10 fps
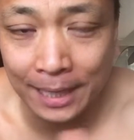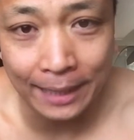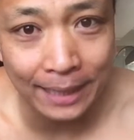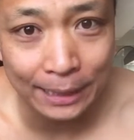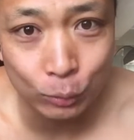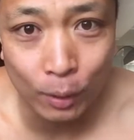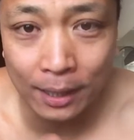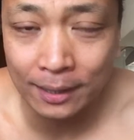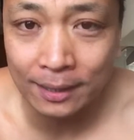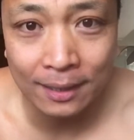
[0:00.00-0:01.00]
And that's
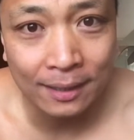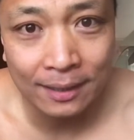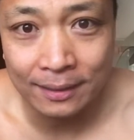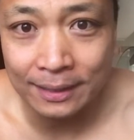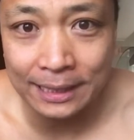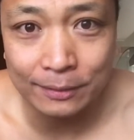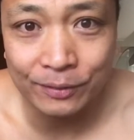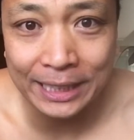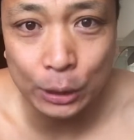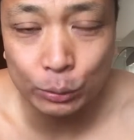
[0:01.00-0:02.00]
why these
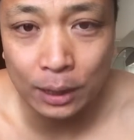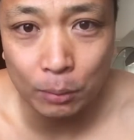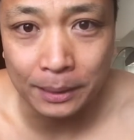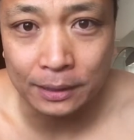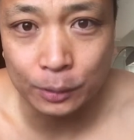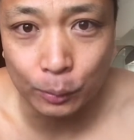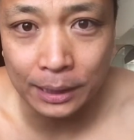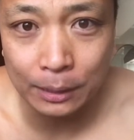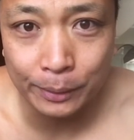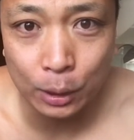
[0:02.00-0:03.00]
videos help me. So
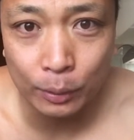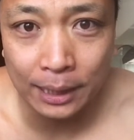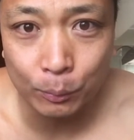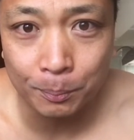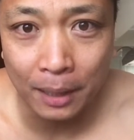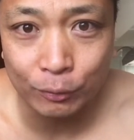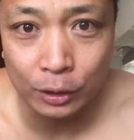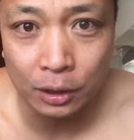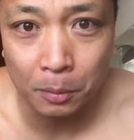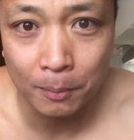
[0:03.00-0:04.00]
here we go again with my
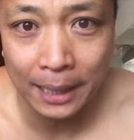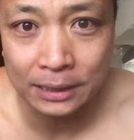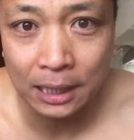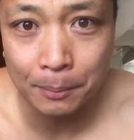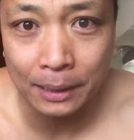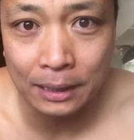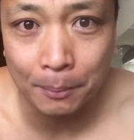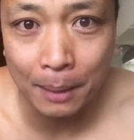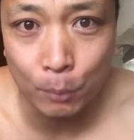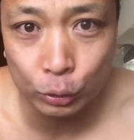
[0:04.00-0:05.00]
front double bicep and then
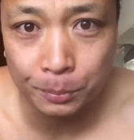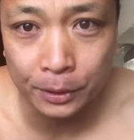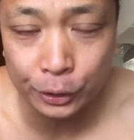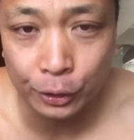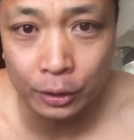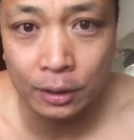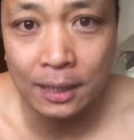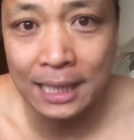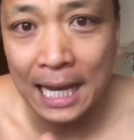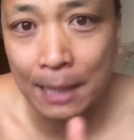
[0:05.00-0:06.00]
my most muscular
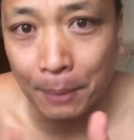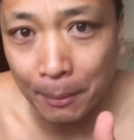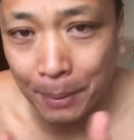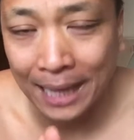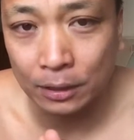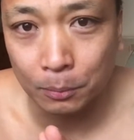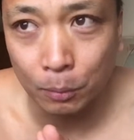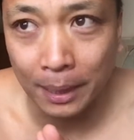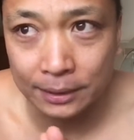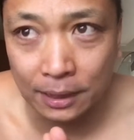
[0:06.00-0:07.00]
and my back double
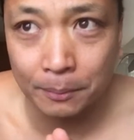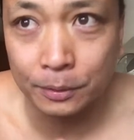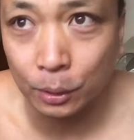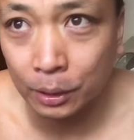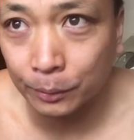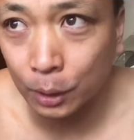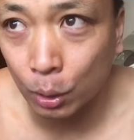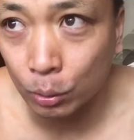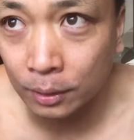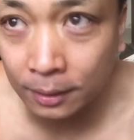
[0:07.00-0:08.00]
bicep. So here we
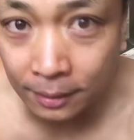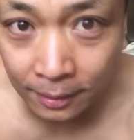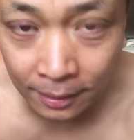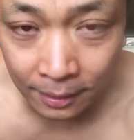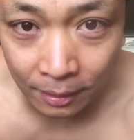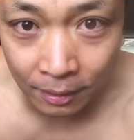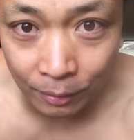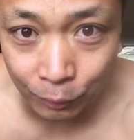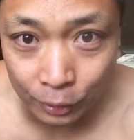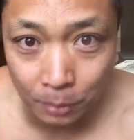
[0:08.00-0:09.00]
go,
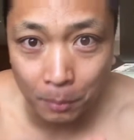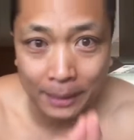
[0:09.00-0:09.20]
front double